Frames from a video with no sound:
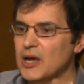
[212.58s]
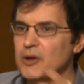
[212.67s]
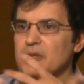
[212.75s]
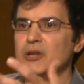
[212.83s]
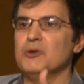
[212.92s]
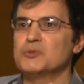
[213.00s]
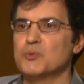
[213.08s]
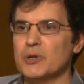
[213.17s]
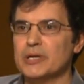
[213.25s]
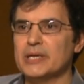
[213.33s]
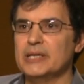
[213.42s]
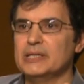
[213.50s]
you know, I was
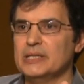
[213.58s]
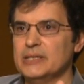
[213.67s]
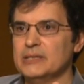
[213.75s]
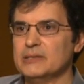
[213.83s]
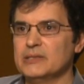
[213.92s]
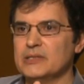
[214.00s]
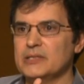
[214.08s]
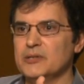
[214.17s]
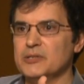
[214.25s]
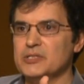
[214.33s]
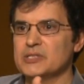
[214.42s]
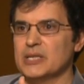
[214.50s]
working in you know,
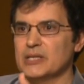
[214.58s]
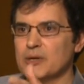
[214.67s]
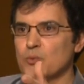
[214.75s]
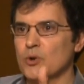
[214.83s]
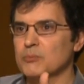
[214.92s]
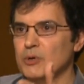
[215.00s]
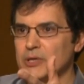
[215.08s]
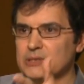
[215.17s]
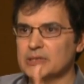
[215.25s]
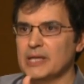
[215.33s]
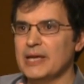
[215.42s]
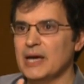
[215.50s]
as you said, like workbook
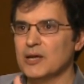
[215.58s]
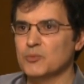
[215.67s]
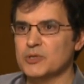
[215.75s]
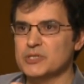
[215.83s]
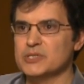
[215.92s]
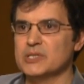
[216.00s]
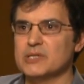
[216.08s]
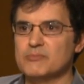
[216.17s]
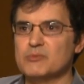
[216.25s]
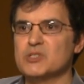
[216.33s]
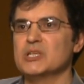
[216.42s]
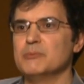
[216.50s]
layout, which is the
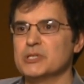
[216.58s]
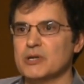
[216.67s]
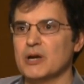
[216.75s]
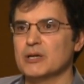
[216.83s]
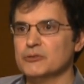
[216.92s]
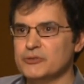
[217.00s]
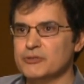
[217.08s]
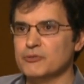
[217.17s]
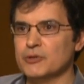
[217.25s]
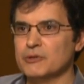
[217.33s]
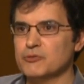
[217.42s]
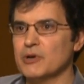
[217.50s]
cinematography
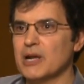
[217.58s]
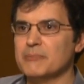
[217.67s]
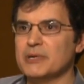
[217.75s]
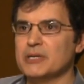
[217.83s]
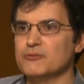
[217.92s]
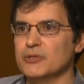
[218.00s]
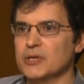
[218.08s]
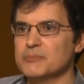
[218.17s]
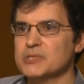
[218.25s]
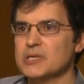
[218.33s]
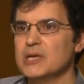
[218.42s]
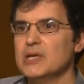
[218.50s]
for animated
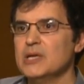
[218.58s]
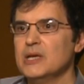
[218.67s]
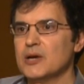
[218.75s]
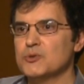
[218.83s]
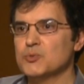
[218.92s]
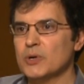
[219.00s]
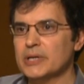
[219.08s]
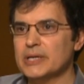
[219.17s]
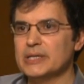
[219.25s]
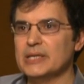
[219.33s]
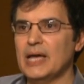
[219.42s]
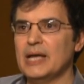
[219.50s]
films. I was working
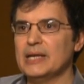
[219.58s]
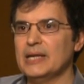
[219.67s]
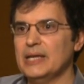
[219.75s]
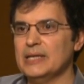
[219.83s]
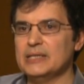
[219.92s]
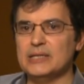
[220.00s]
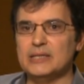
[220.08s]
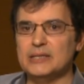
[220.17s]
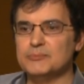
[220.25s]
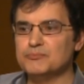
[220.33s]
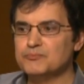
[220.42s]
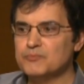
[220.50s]
in that,
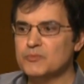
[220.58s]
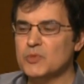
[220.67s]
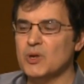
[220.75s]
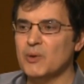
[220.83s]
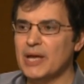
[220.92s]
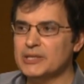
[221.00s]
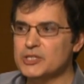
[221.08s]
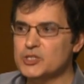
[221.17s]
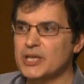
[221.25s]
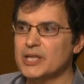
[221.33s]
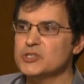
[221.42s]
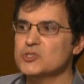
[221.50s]
and you know, had the
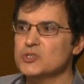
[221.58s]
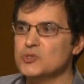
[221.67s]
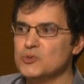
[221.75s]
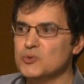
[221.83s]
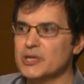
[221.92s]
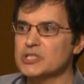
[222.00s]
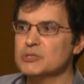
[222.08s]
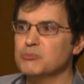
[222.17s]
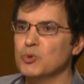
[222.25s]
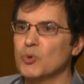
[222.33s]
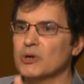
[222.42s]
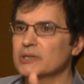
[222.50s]
chance to
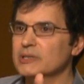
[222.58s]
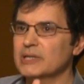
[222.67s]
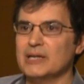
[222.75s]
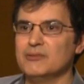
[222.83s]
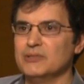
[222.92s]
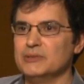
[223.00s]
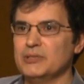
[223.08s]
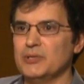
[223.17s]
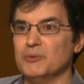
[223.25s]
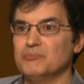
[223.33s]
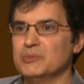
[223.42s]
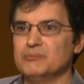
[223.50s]
explore a kind of a, you
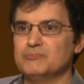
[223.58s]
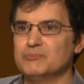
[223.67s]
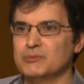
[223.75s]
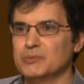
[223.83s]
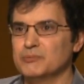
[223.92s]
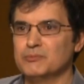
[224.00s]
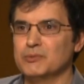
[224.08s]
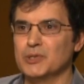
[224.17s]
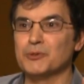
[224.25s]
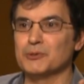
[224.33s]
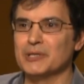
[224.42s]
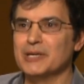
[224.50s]
know,
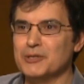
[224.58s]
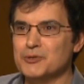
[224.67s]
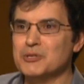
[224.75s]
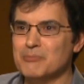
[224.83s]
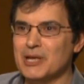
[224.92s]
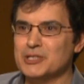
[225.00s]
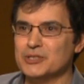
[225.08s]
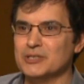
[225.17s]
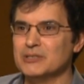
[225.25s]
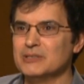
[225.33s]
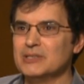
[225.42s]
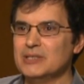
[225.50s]
literally a new
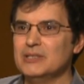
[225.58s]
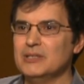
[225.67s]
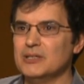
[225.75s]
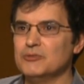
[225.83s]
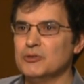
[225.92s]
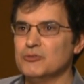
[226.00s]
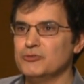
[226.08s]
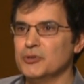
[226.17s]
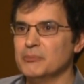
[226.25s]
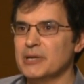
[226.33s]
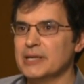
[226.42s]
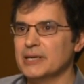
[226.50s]
dimension of
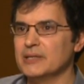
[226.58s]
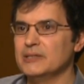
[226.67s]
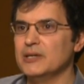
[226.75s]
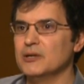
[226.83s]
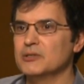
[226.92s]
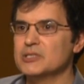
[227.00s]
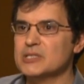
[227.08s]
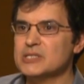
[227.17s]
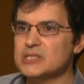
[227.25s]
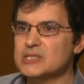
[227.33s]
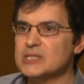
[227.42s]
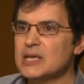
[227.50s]
filmmaking. You know, because this
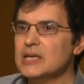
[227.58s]
is